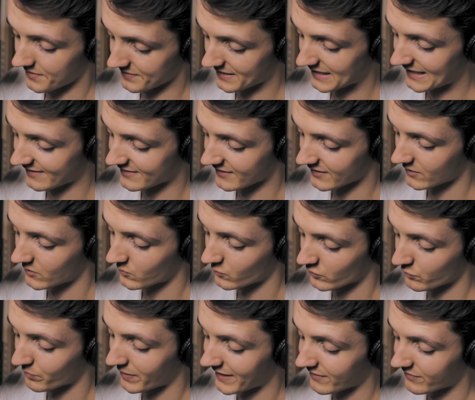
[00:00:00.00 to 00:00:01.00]
The latter
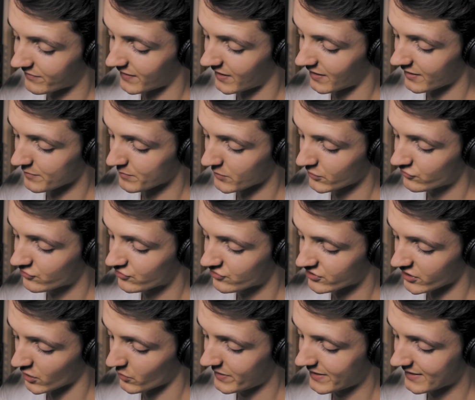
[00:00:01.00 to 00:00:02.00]
was by far the most
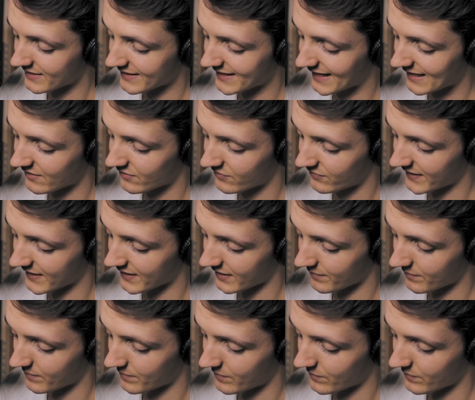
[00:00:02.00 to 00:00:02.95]
showy and gallant figure,